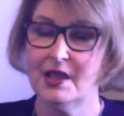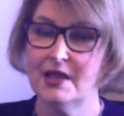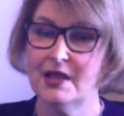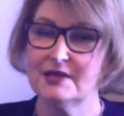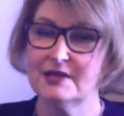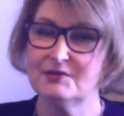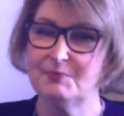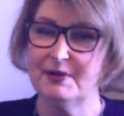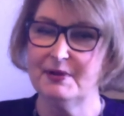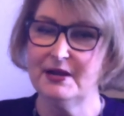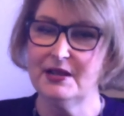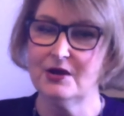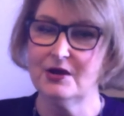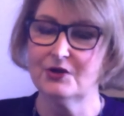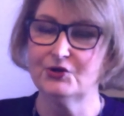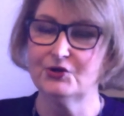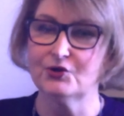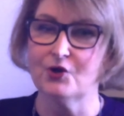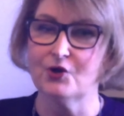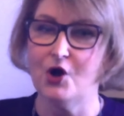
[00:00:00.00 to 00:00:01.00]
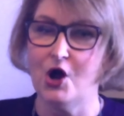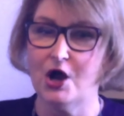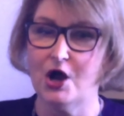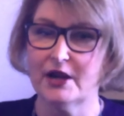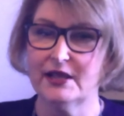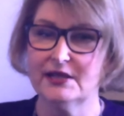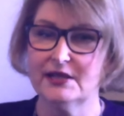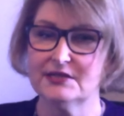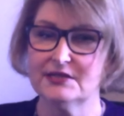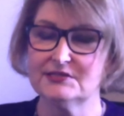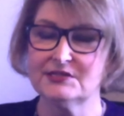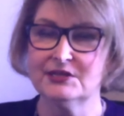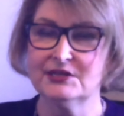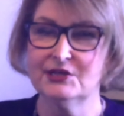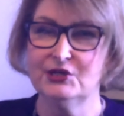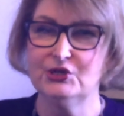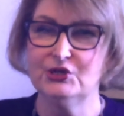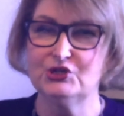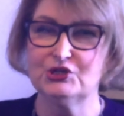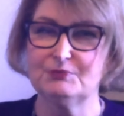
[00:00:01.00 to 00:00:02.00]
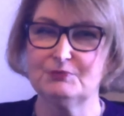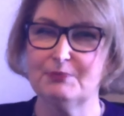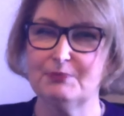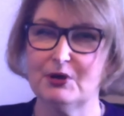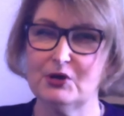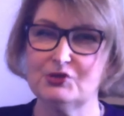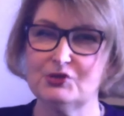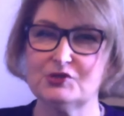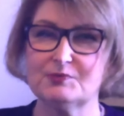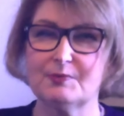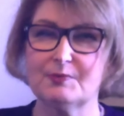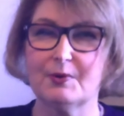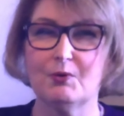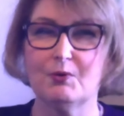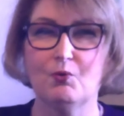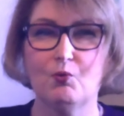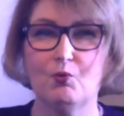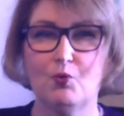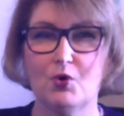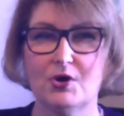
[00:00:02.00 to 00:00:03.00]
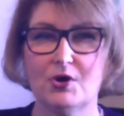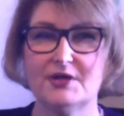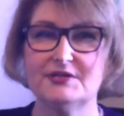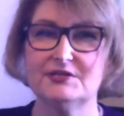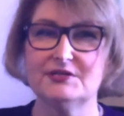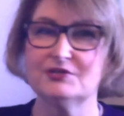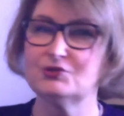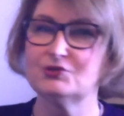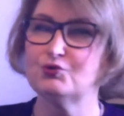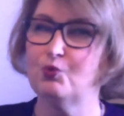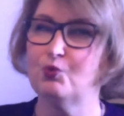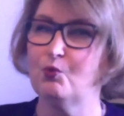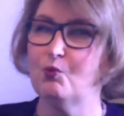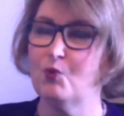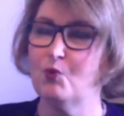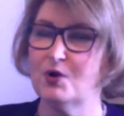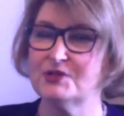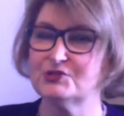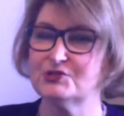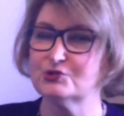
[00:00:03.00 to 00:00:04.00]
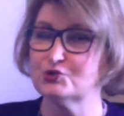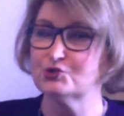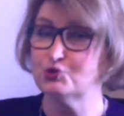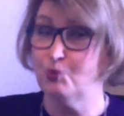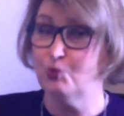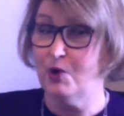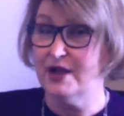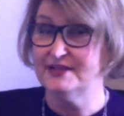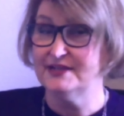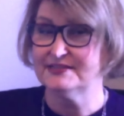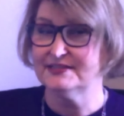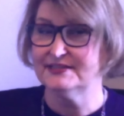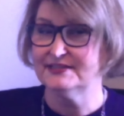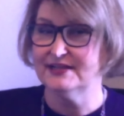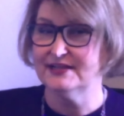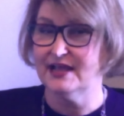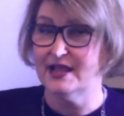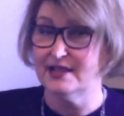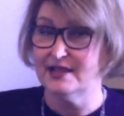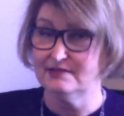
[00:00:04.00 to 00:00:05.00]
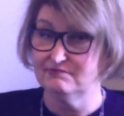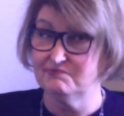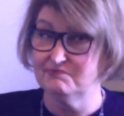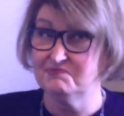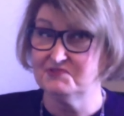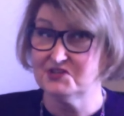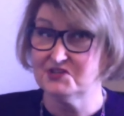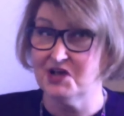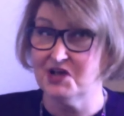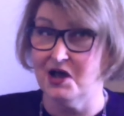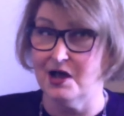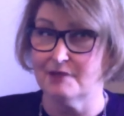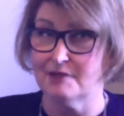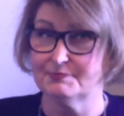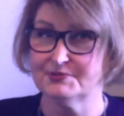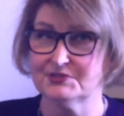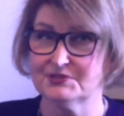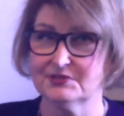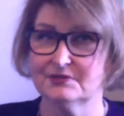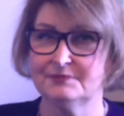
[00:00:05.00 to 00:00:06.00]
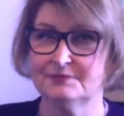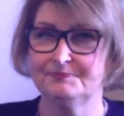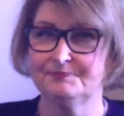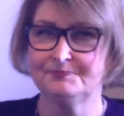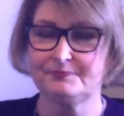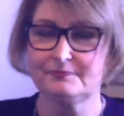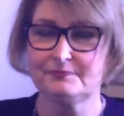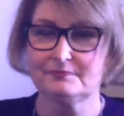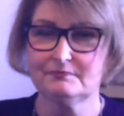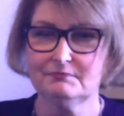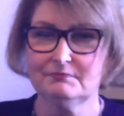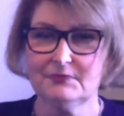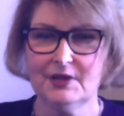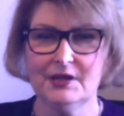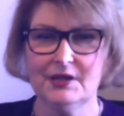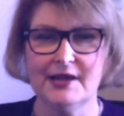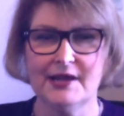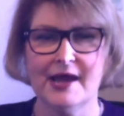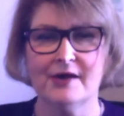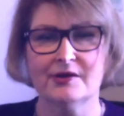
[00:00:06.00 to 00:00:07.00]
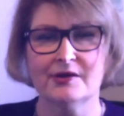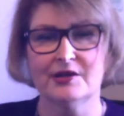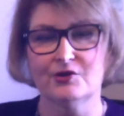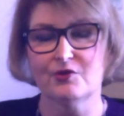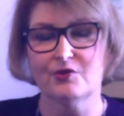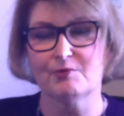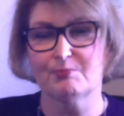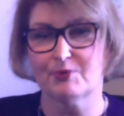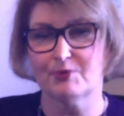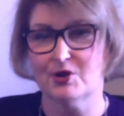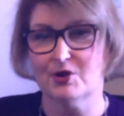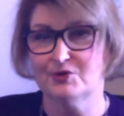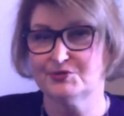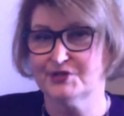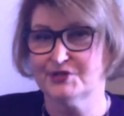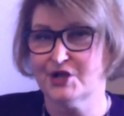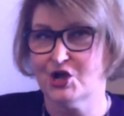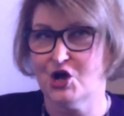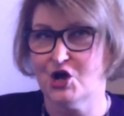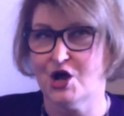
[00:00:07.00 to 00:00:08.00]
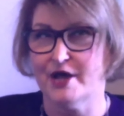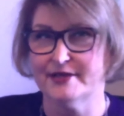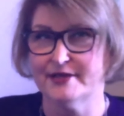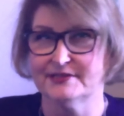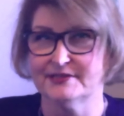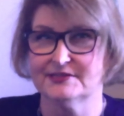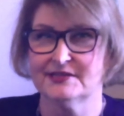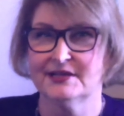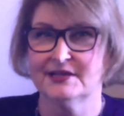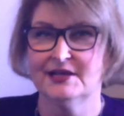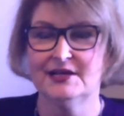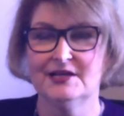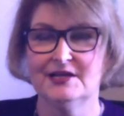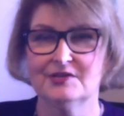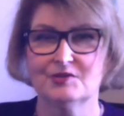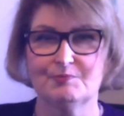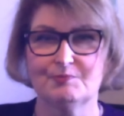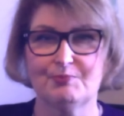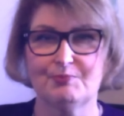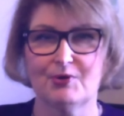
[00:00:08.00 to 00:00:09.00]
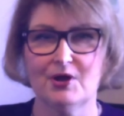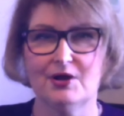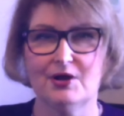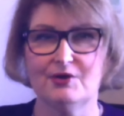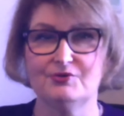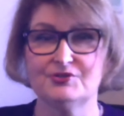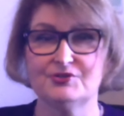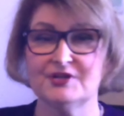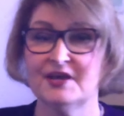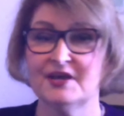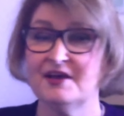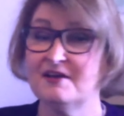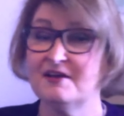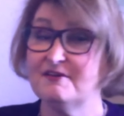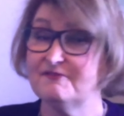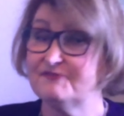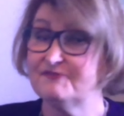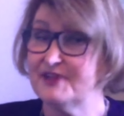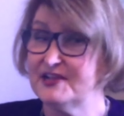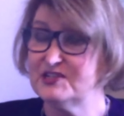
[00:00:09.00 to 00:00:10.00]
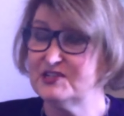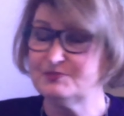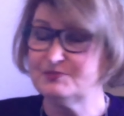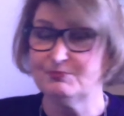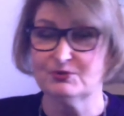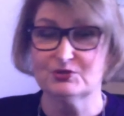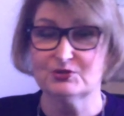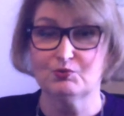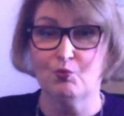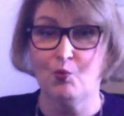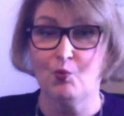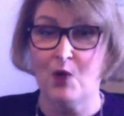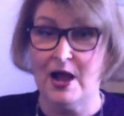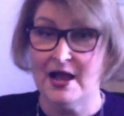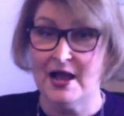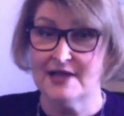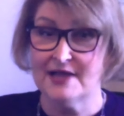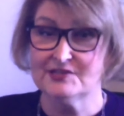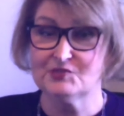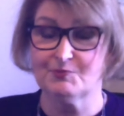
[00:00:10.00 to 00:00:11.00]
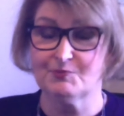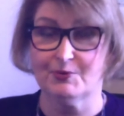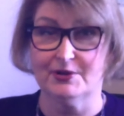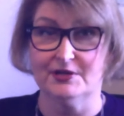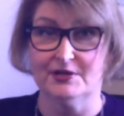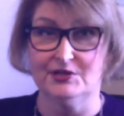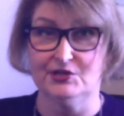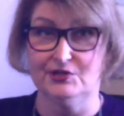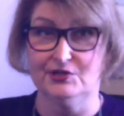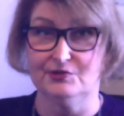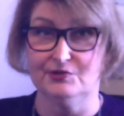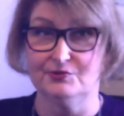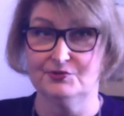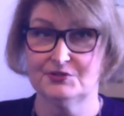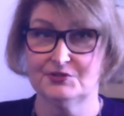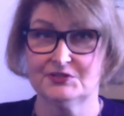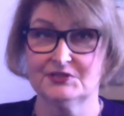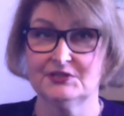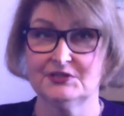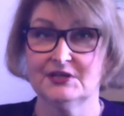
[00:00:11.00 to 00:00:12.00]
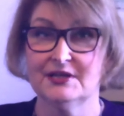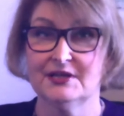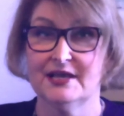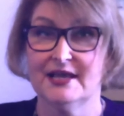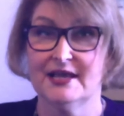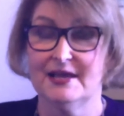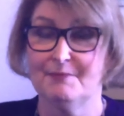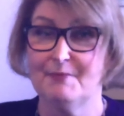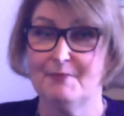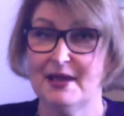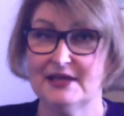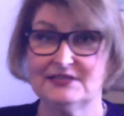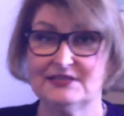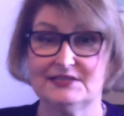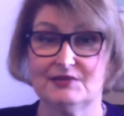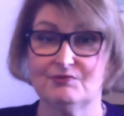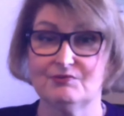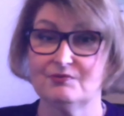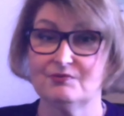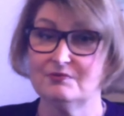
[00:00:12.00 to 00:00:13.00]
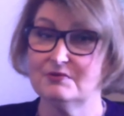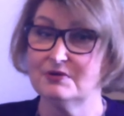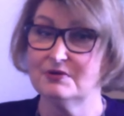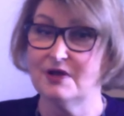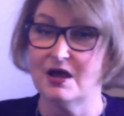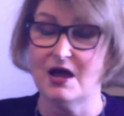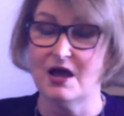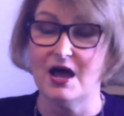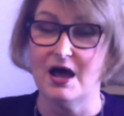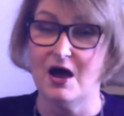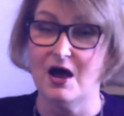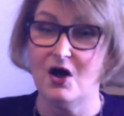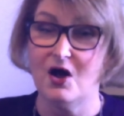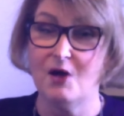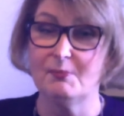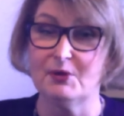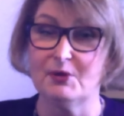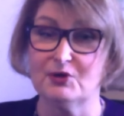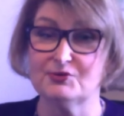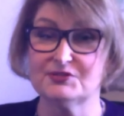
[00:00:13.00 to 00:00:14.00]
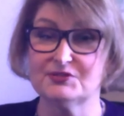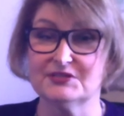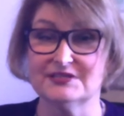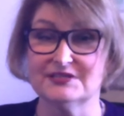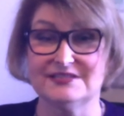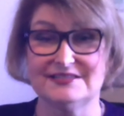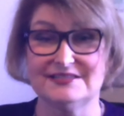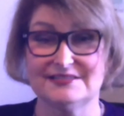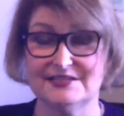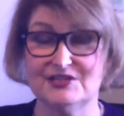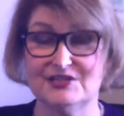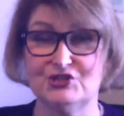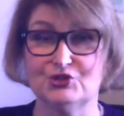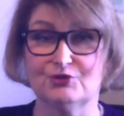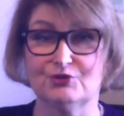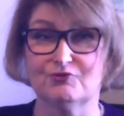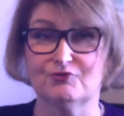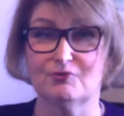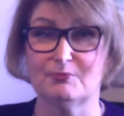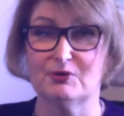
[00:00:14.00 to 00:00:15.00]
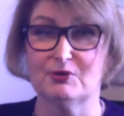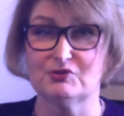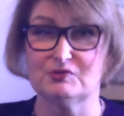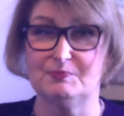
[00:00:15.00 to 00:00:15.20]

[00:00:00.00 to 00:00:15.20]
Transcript: Depending on your audience, you should post once or twice a day, tops. Now, here are the pros and cons. The pros: Facebook's widespread use makes it almost essential for most